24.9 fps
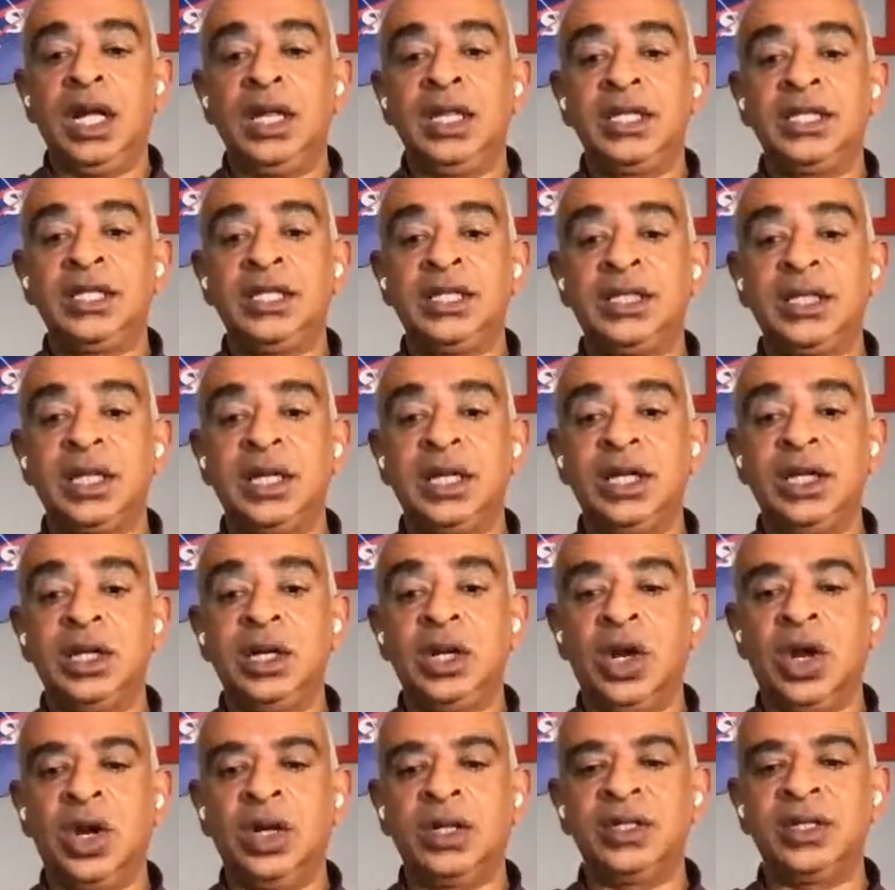This is certainly
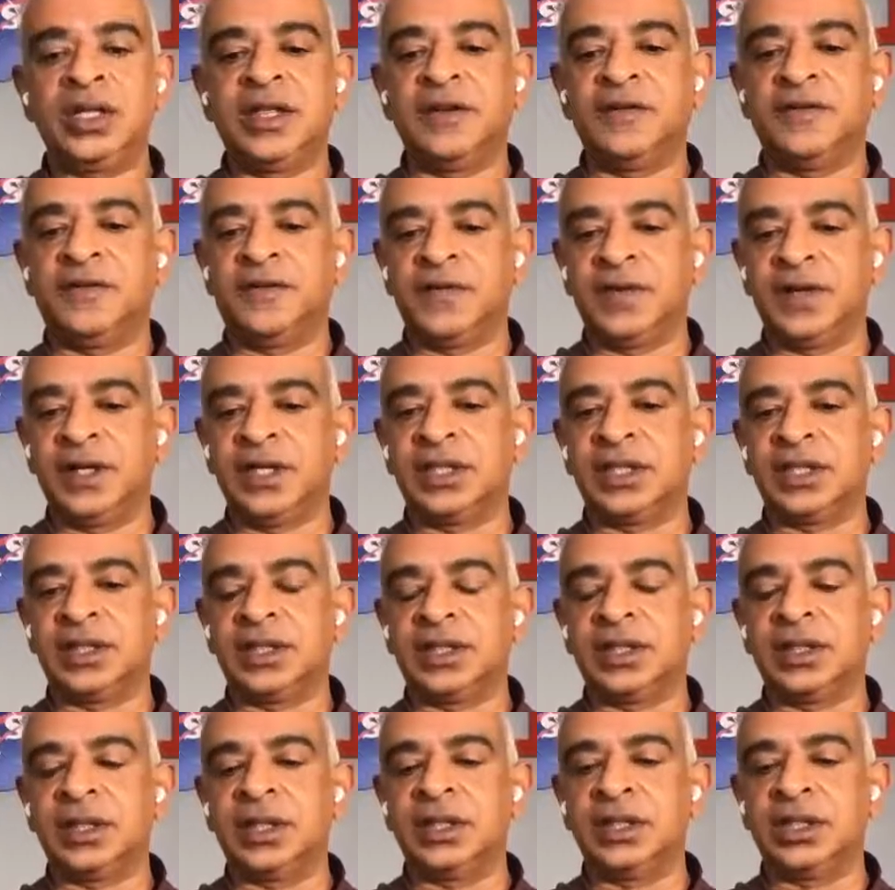not the first